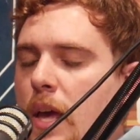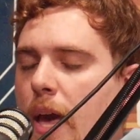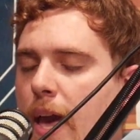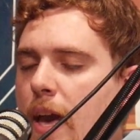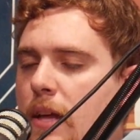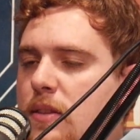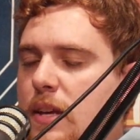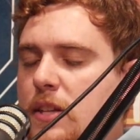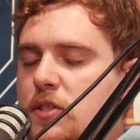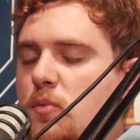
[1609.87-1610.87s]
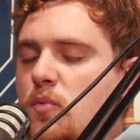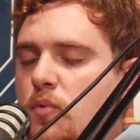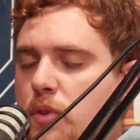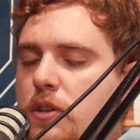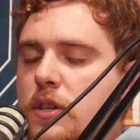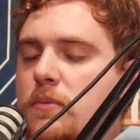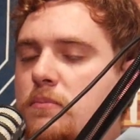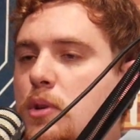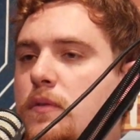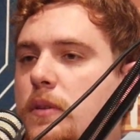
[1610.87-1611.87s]
And it's a really
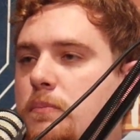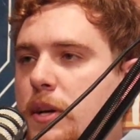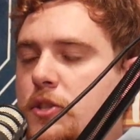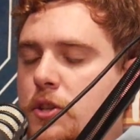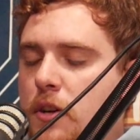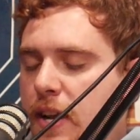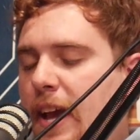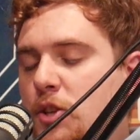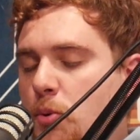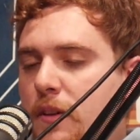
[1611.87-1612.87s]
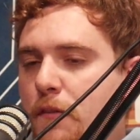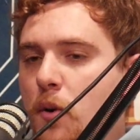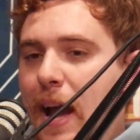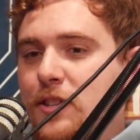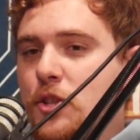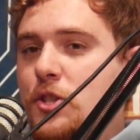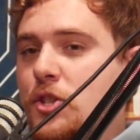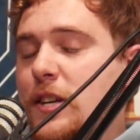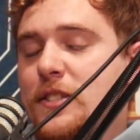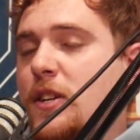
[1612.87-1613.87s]
moving picture. And A24 actually
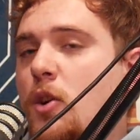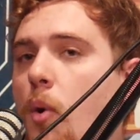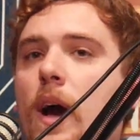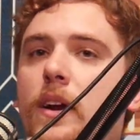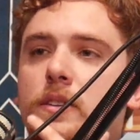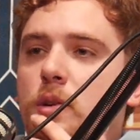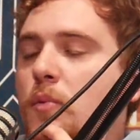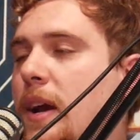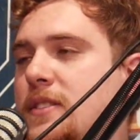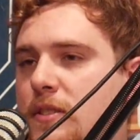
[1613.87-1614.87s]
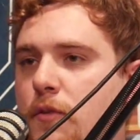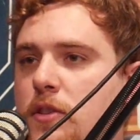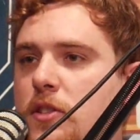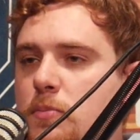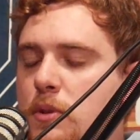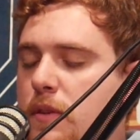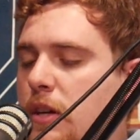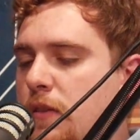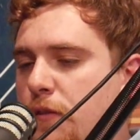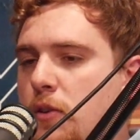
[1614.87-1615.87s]
just acquired the rights for this movie a
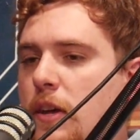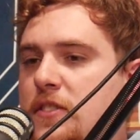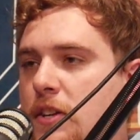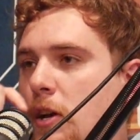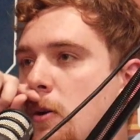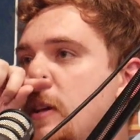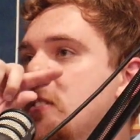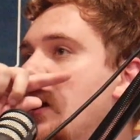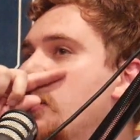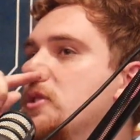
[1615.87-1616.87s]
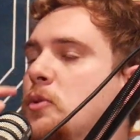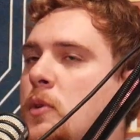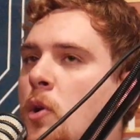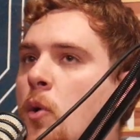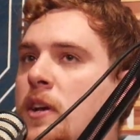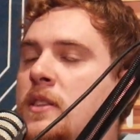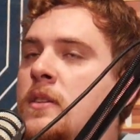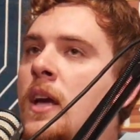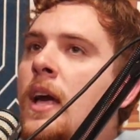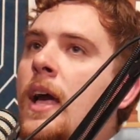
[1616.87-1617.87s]
few days ago at the time of this recording.
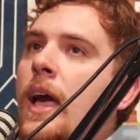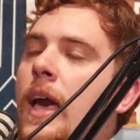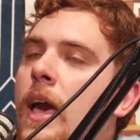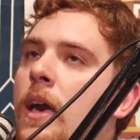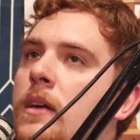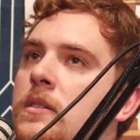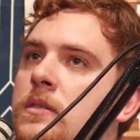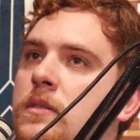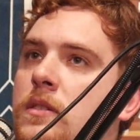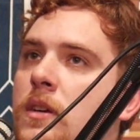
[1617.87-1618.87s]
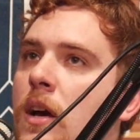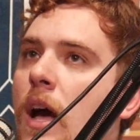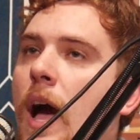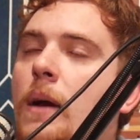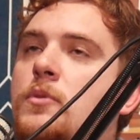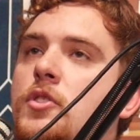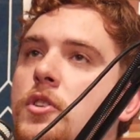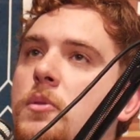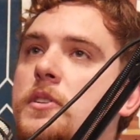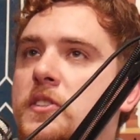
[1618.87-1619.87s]
And I'm
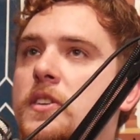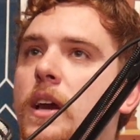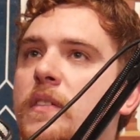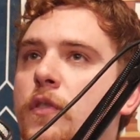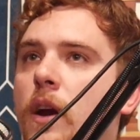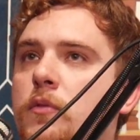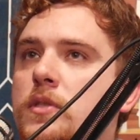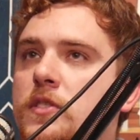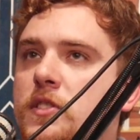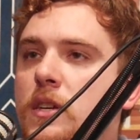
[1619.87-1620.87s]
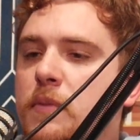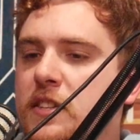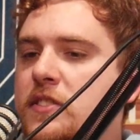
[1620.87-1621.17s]
so excited for everyone to see it, because